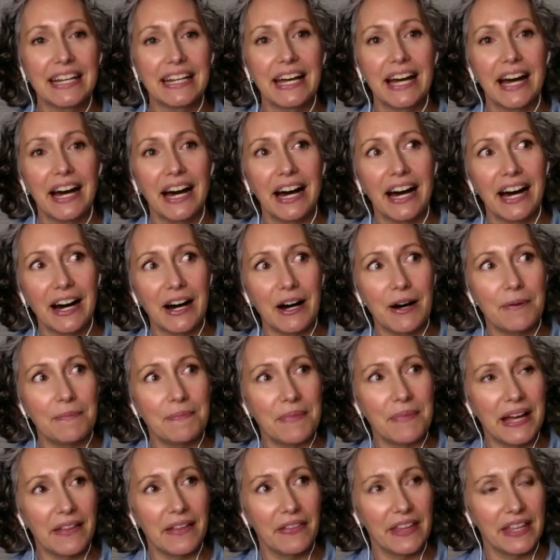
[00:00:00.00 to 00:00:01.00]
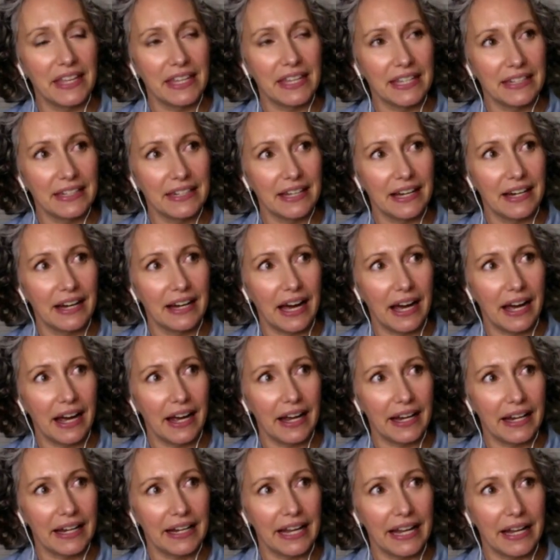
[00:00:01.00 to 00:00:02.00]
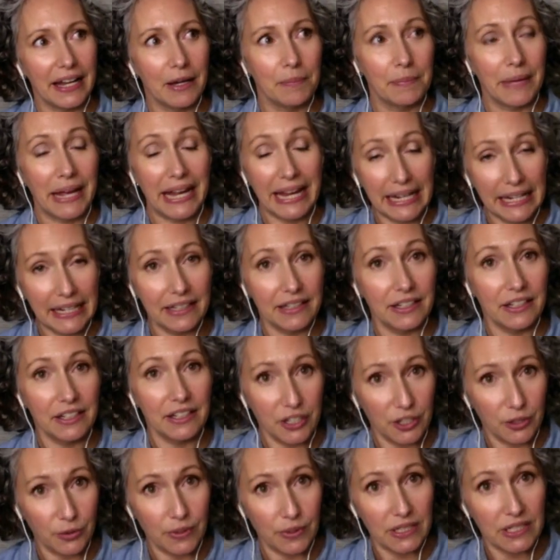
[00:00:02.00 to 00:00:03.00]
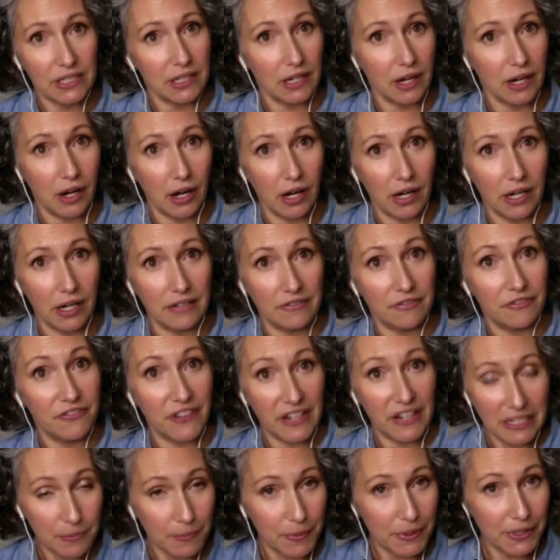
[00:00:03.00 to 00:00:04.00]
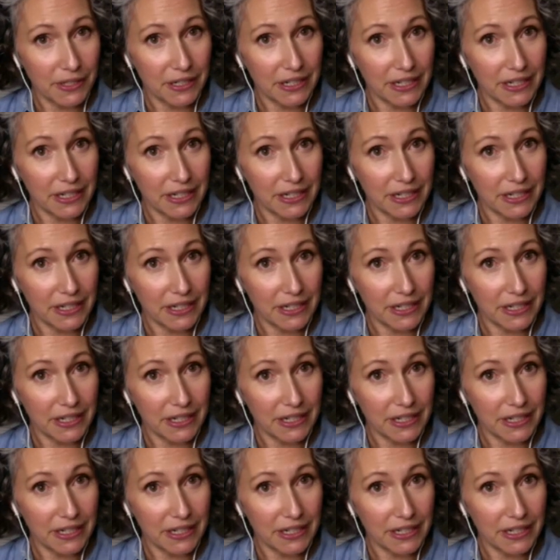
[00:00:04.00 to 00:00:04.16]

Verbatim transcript: Um, and then I am Anne Hewitt on Facebook,